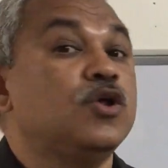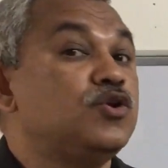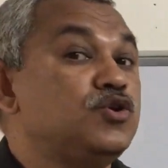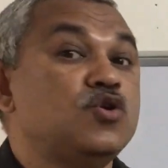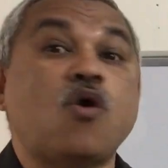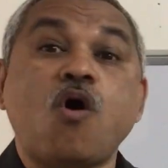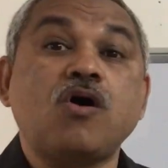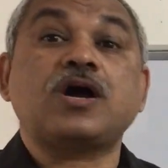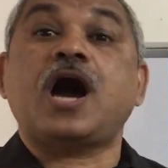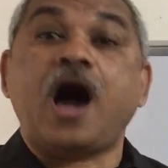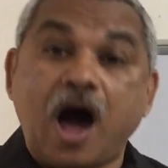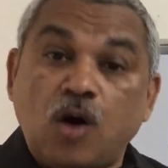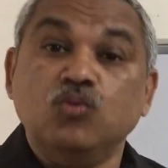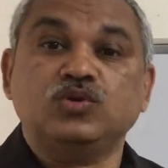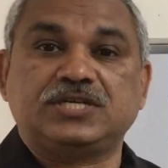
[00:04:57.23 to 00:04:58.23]
knock
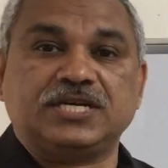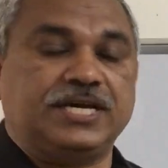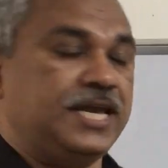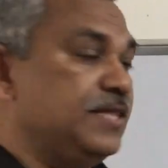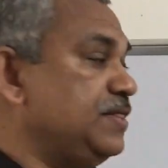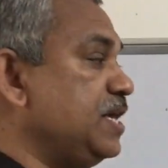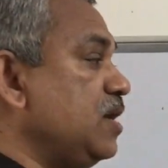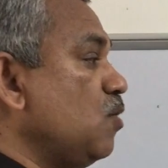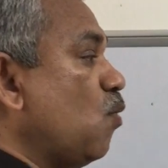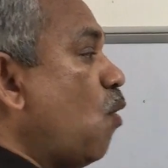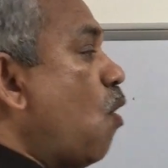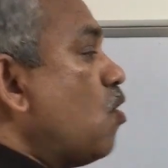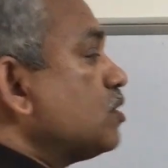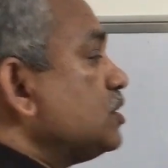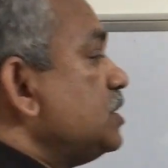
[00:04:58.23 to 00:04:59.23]
out the
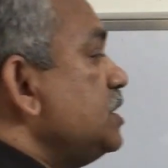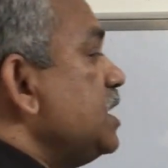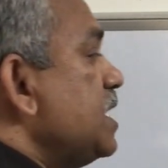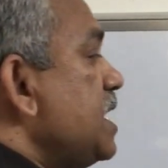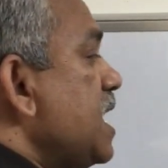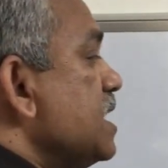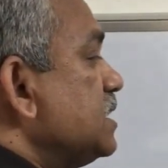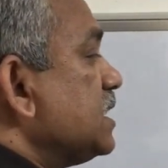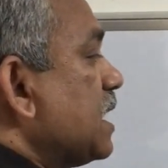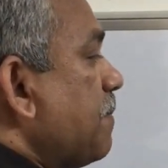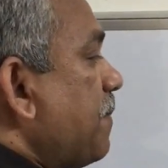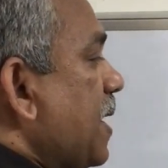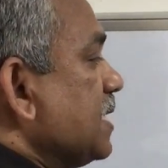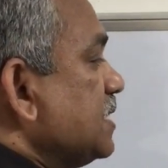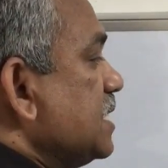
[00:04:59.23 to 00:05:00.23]
oxygenase
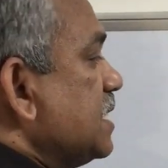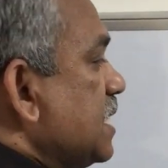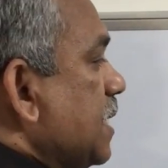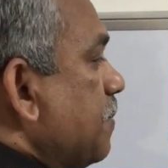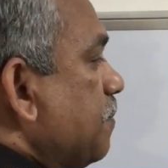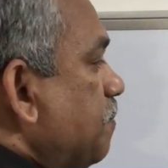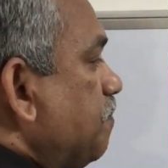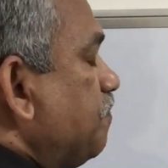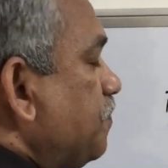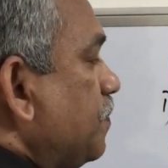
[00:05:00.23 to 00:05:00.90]
capacity.